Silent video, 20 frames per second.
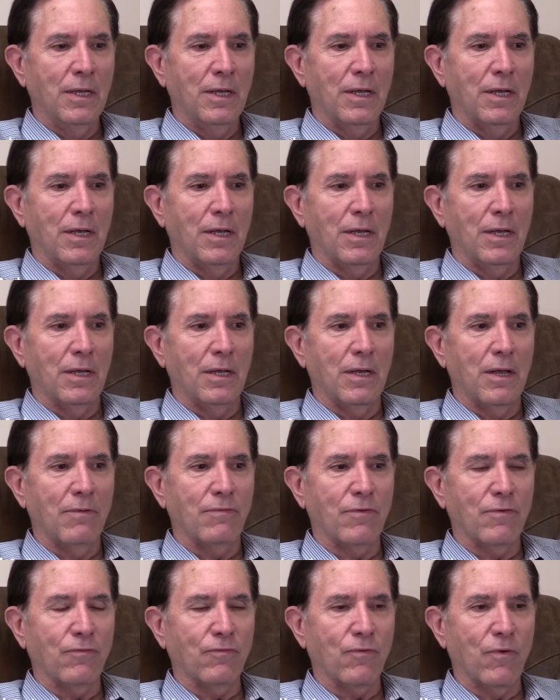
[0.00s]

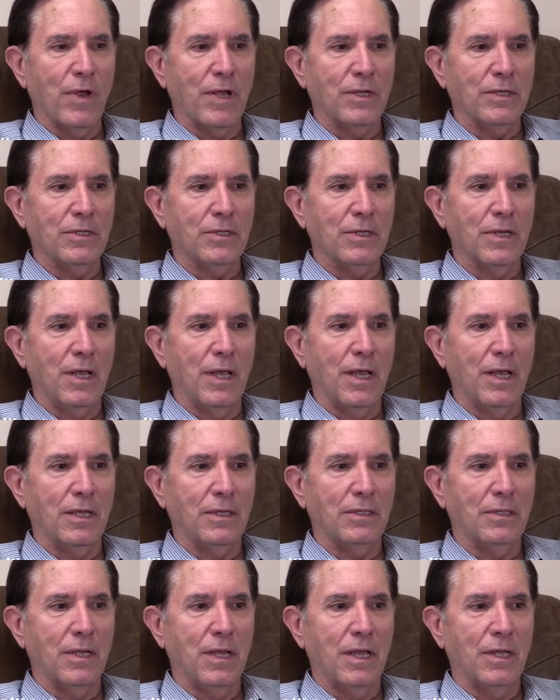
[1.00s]
of a friend,
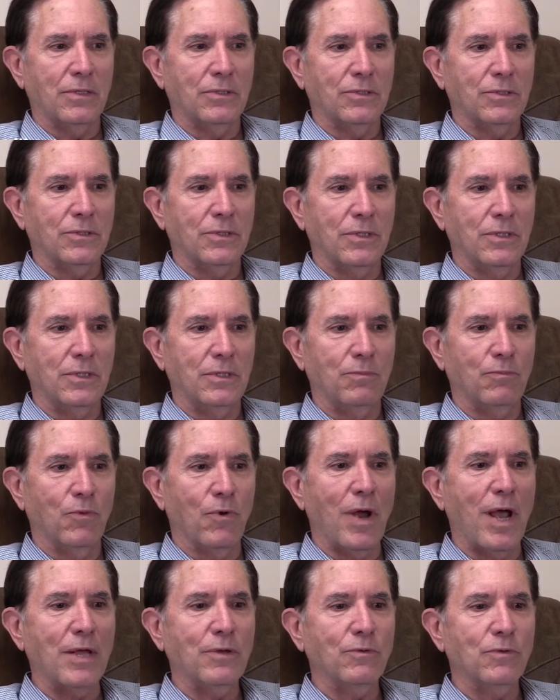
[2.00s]
and as the
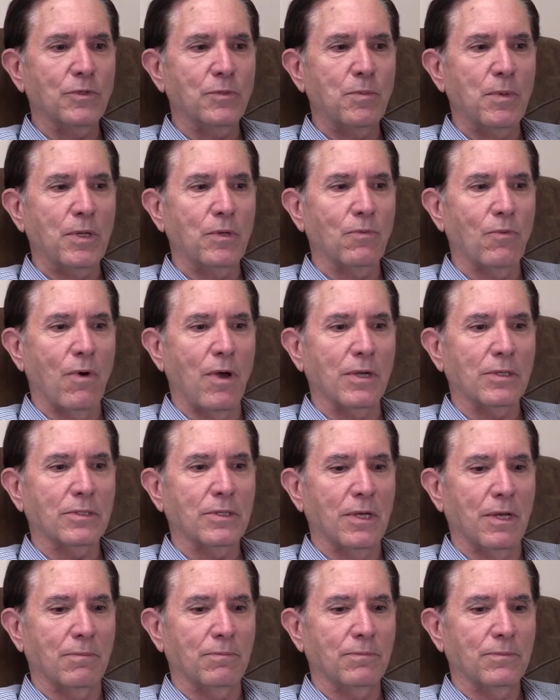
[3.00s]
bride was being walked
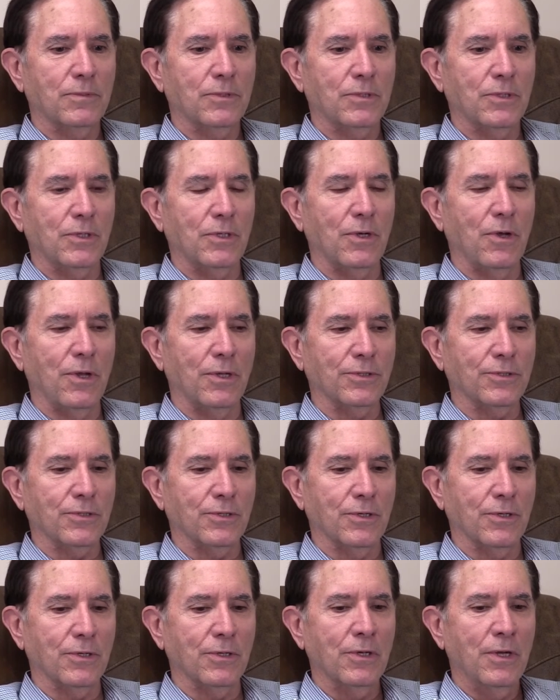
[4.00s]
up to the
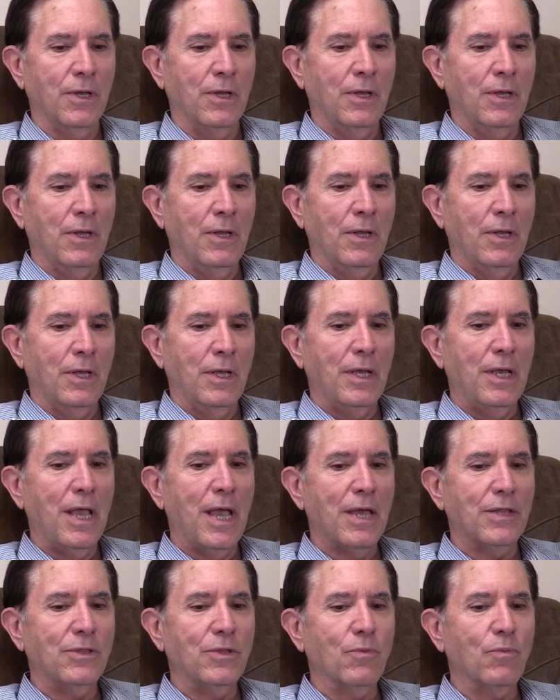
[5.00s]
altar, he
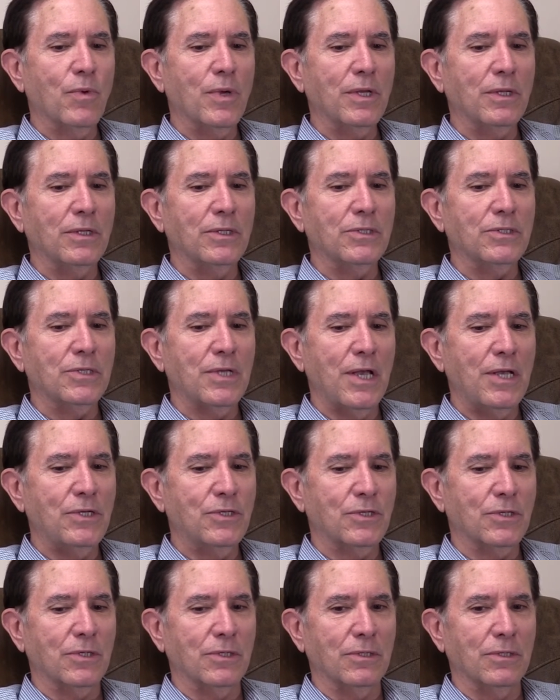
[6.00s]
had the
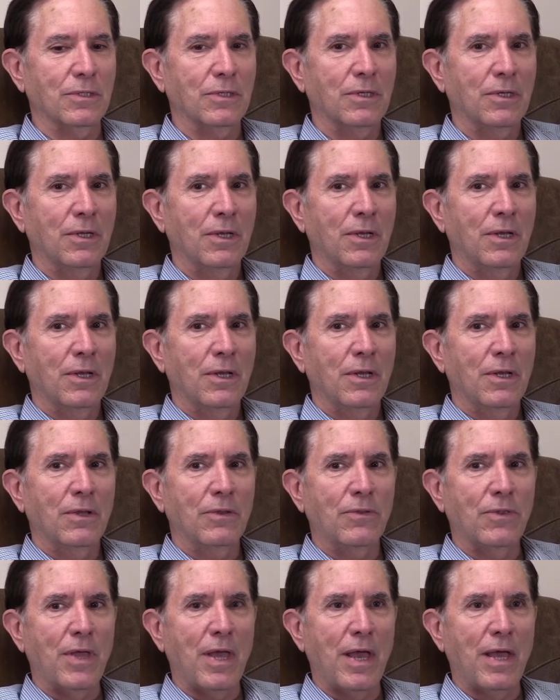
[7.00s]
realization
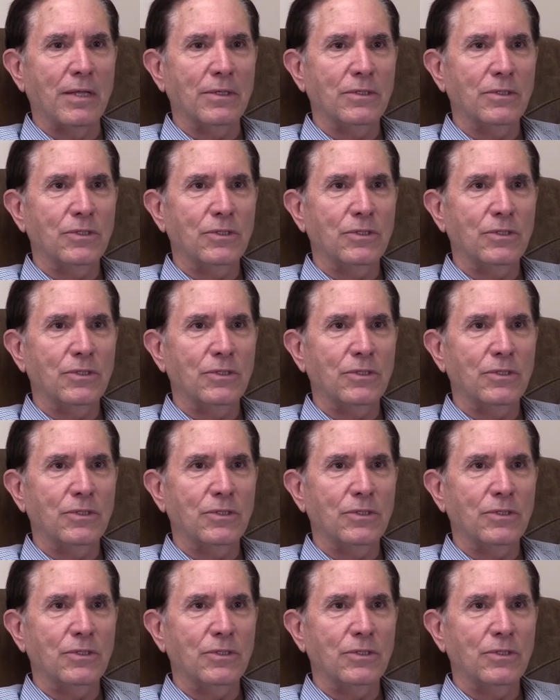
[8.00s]
that